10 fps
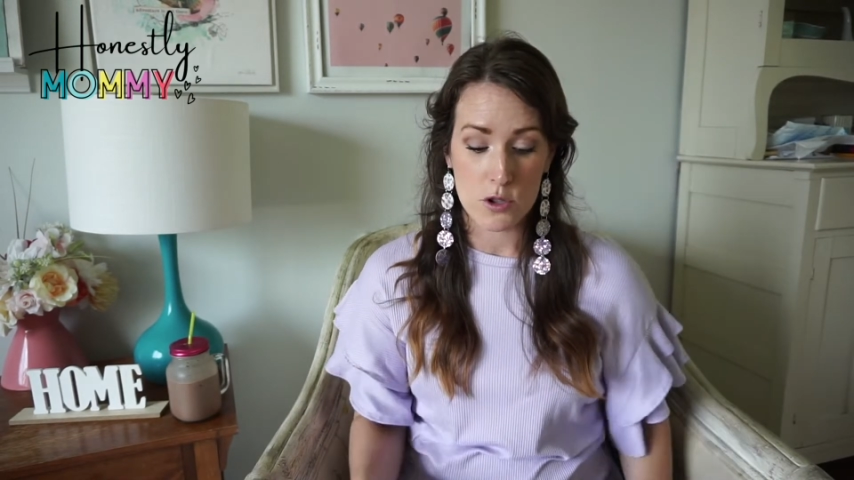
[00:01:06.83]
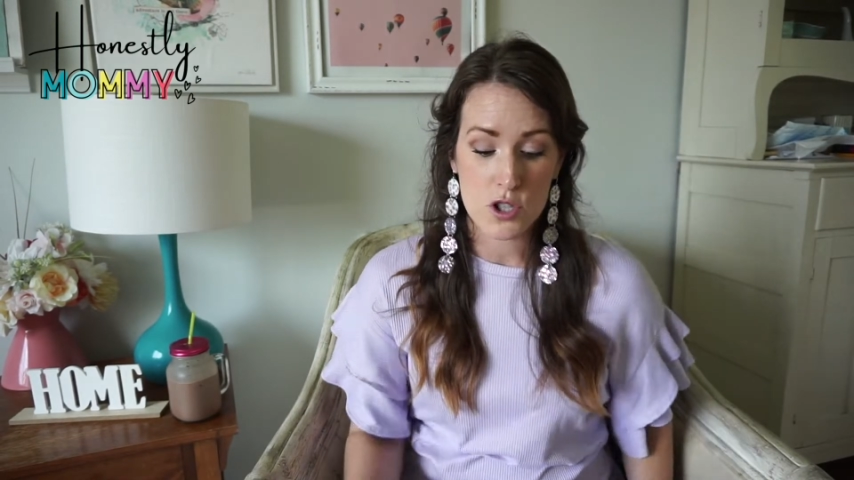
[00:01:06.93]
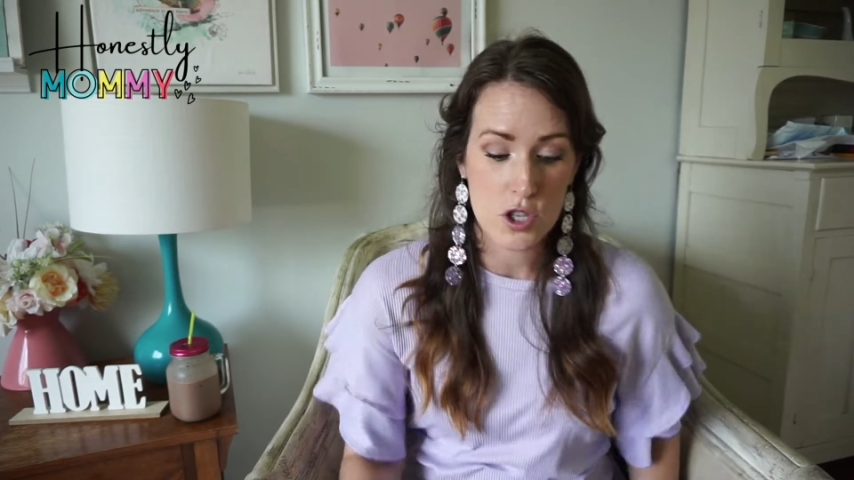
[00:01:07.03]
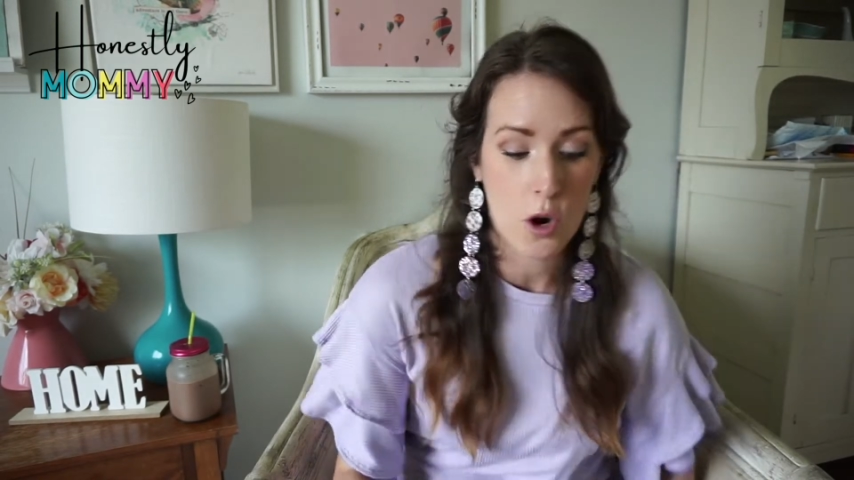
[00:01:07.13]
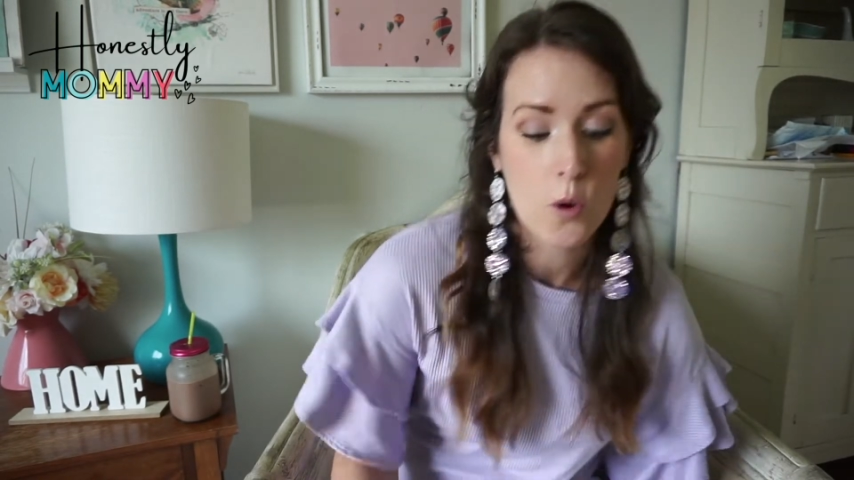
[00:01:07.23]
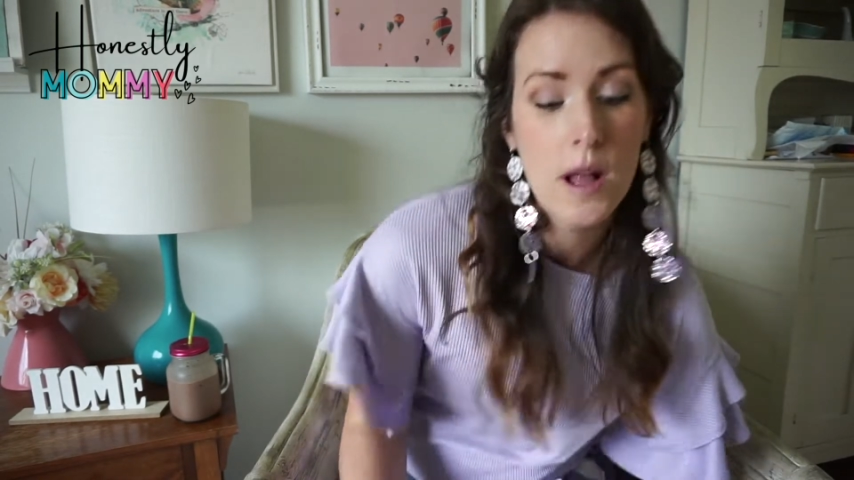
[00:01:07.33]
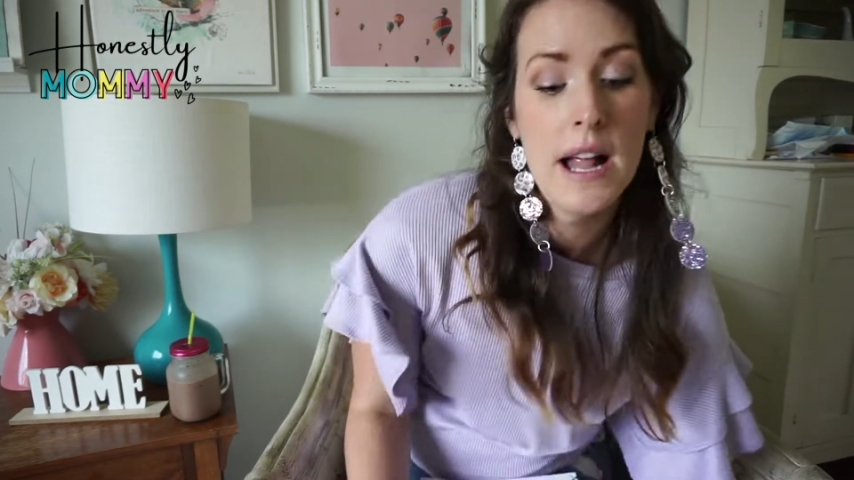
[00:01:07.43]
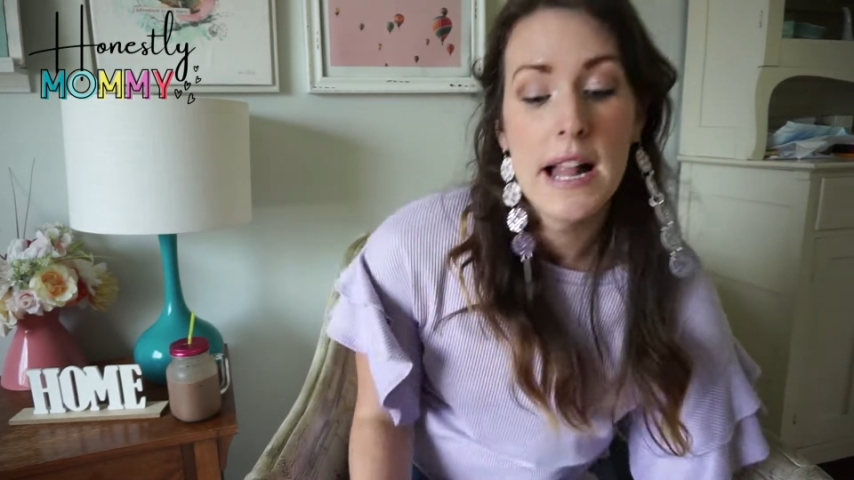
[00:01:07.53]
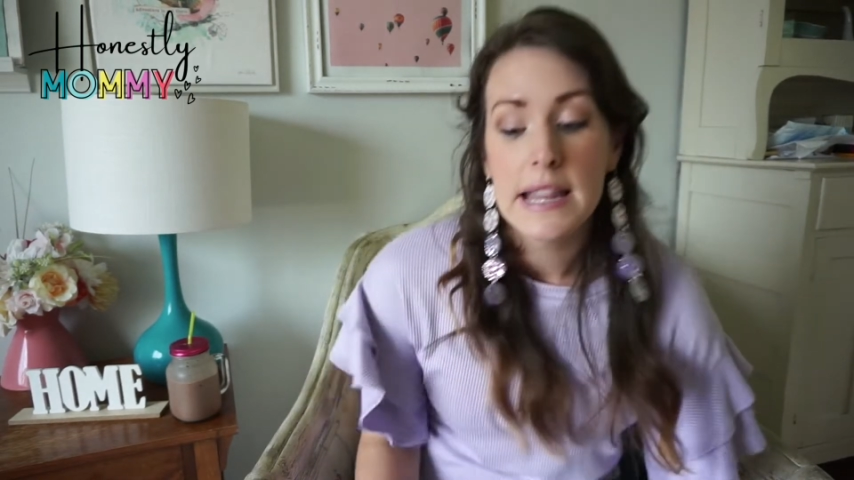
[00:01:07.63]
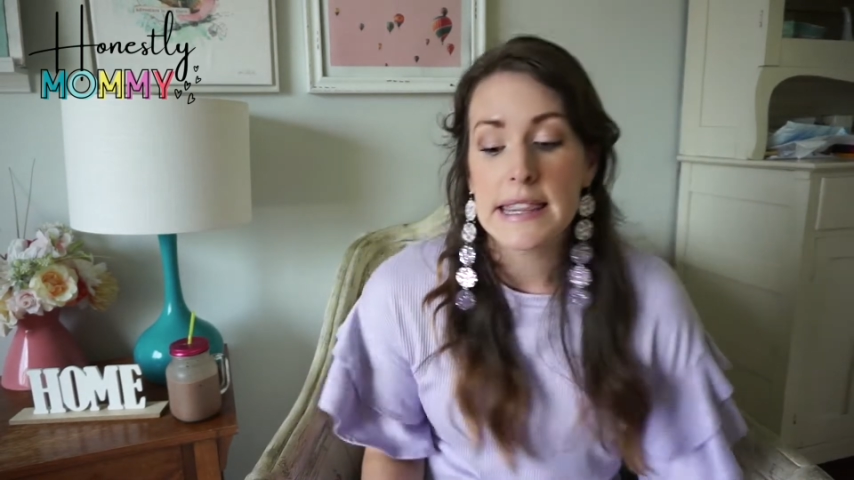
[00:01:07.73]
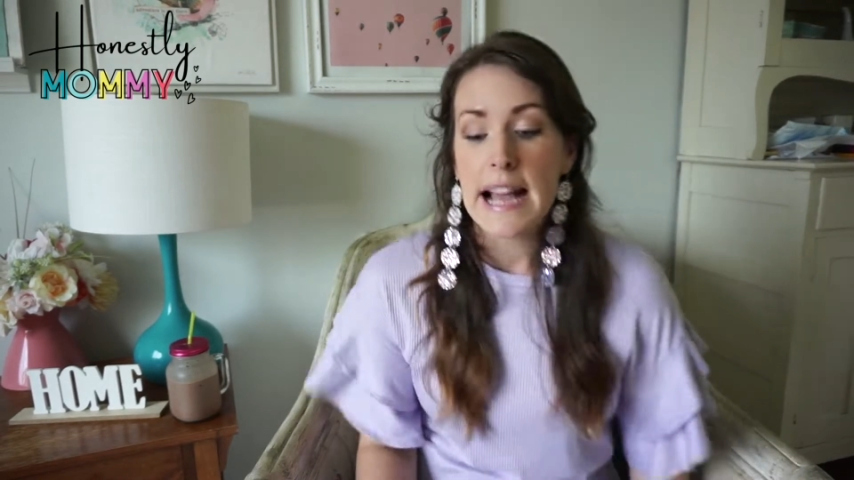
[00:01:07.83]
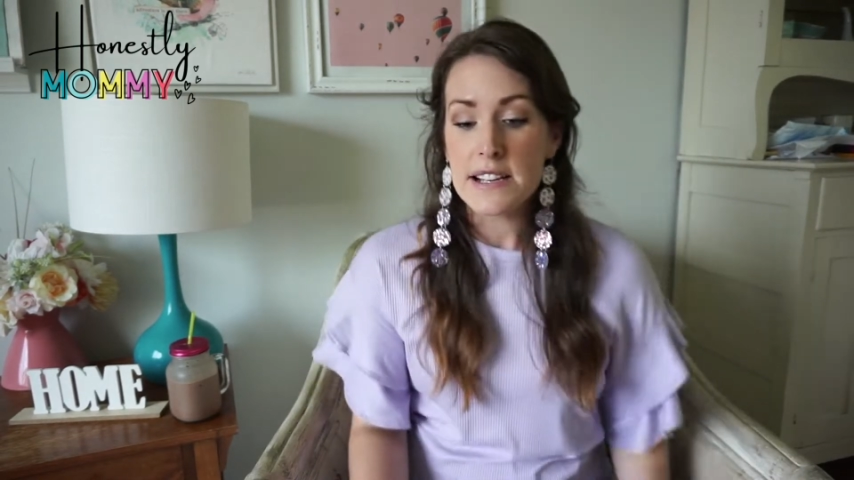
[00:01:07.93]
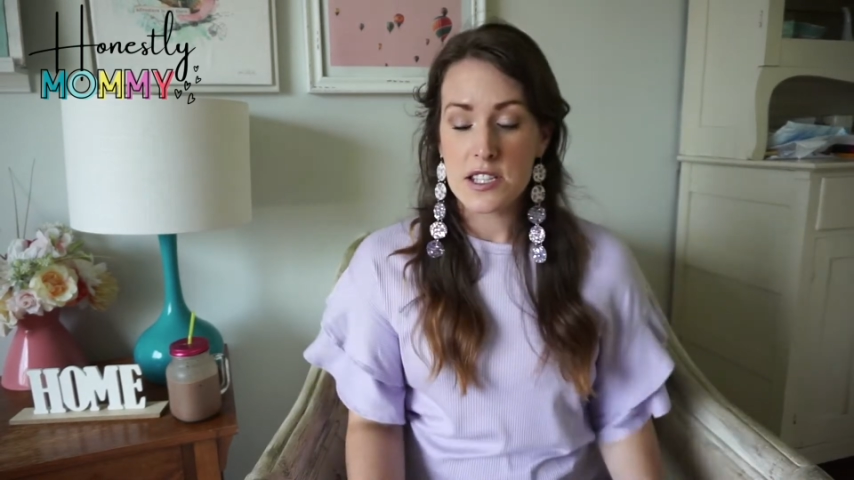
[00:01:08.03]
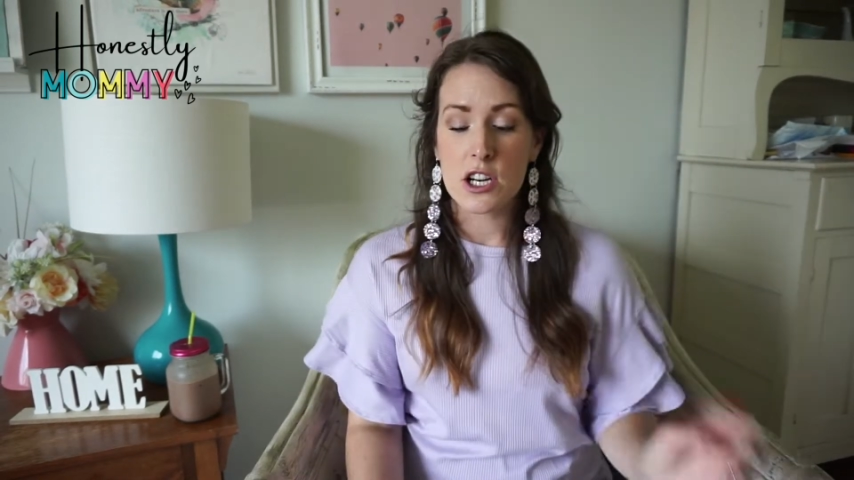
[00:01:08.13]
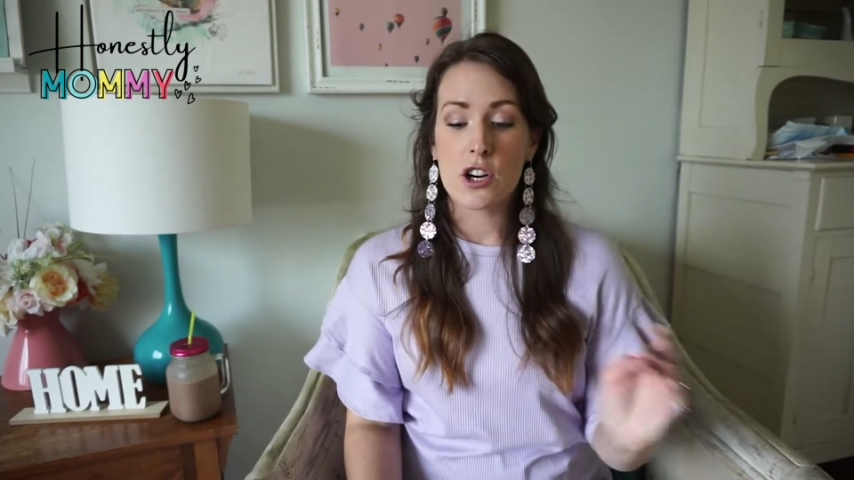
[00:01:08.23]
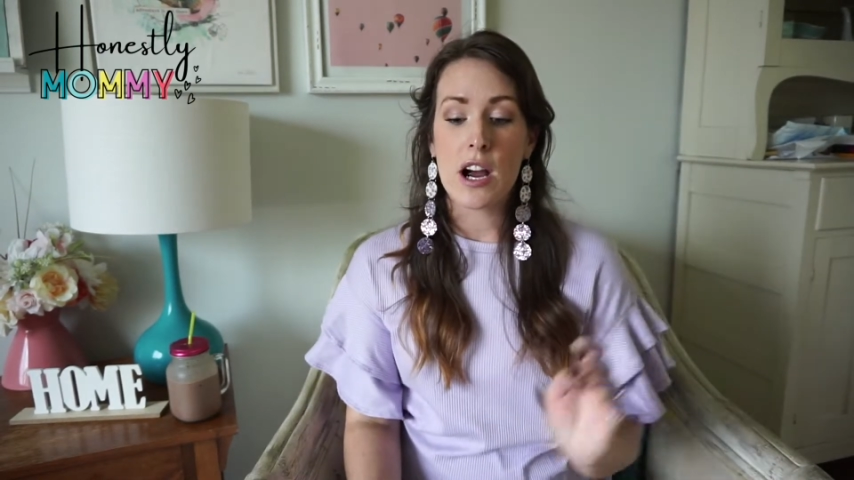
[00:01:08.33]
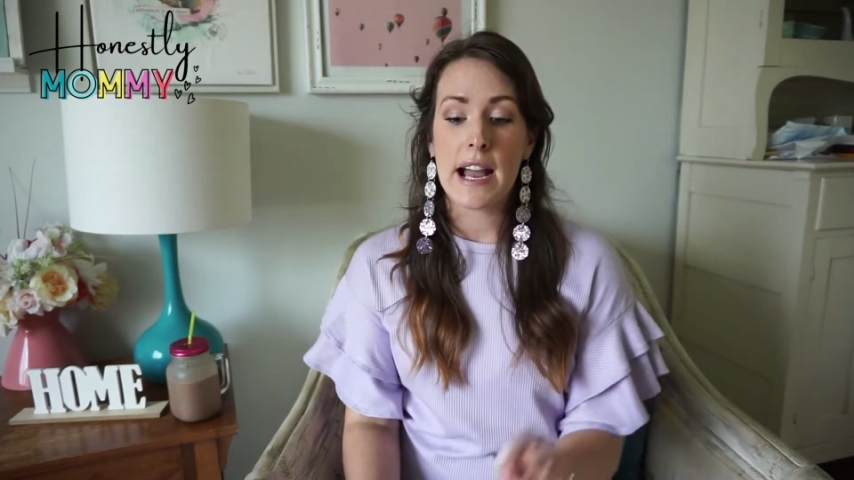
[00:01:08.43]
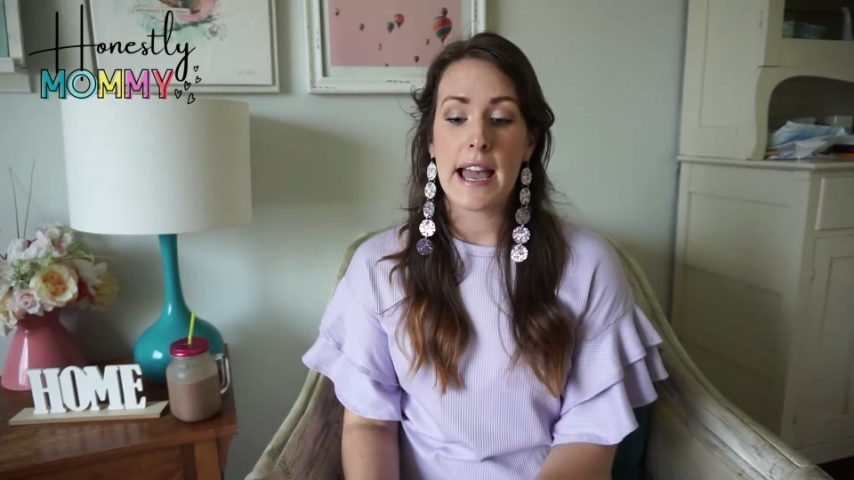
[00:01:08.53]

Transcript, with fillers: So last year I